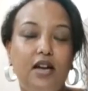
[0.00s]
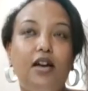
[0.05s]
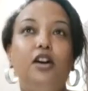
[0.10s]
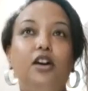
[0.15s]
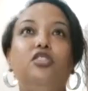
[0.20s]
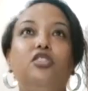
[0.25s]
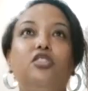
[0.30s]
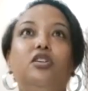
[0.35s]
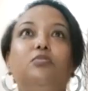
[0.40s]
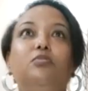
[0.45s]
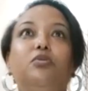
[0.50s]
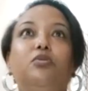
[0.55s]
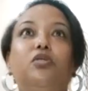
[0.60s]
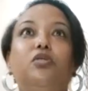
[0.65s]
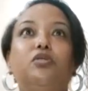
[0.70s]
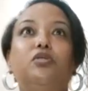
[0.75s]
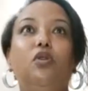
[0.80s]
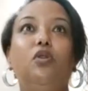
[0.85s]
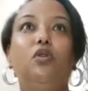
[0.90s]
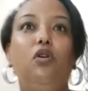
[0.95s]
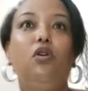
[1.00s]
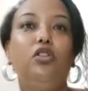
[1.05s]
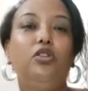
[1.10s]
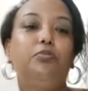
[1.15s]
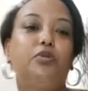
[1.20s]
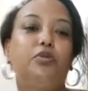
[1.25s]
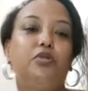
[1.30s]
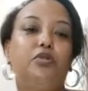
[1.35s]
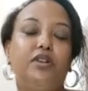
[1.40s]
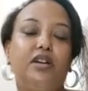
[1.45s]
and they brought all the
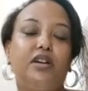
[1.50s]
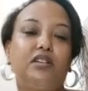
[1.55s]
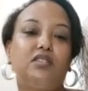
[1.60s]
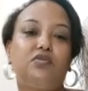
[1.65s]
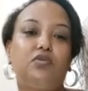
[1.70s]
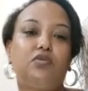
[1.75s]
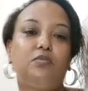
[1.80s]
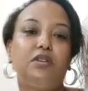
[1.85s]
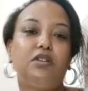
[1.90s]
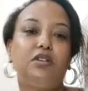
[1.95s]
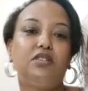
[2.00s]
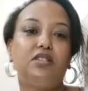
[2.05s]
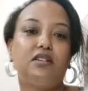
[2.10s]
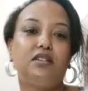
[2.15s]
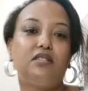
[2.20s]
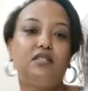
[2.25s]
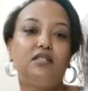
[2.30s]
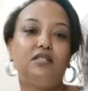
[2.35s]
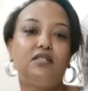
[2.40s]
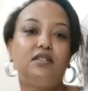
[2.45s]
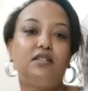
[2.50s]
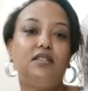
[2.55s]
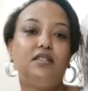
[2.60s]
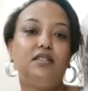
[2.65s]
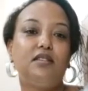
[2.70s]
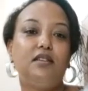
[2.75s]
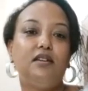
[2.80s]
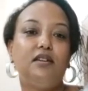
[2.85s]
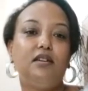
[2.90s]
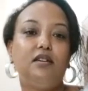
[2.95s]
products from their sectors, and
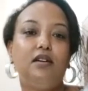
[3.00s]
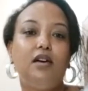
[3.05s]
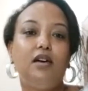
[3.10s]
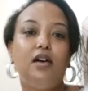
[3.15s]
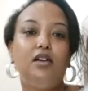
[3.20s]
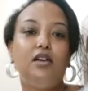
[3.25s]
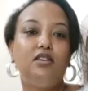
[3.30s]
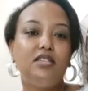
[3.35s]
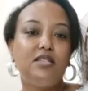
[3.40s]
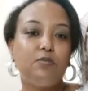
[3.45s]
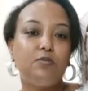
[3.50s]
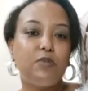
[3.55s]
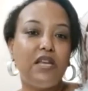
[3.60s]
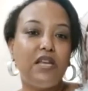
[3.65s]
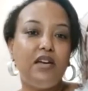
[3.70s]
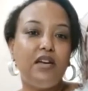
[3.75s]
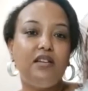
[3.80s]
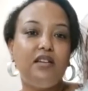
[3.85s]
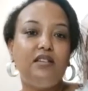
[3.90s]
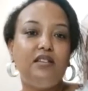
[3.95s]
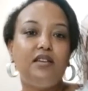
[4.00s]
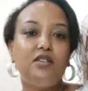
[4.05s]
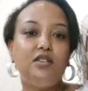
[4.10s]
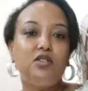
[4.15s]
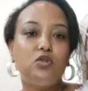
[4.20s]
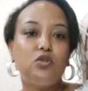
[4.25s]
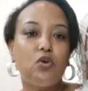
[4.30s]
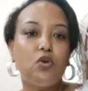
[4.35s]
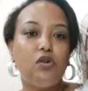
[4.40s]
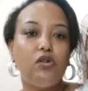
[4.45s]
they displayed, they
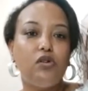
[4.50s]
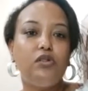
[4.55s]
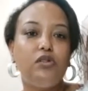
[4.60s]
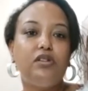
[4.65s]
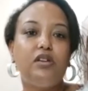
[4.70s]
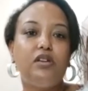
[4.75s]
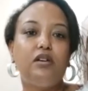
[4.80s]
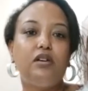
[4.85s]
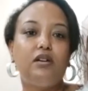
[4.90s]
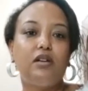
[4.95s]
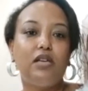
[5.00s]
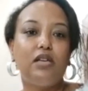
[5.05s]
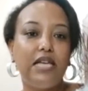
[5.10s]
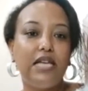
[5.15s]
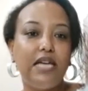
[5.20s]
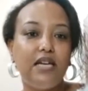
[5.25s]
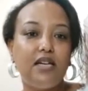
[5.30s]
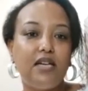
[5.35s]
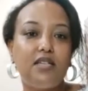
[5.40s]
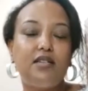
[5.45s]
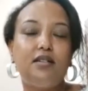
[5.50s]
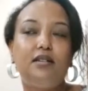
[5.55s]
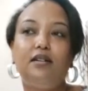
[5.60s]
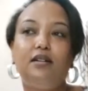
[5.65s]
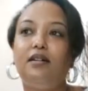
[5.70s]
sold, they linked.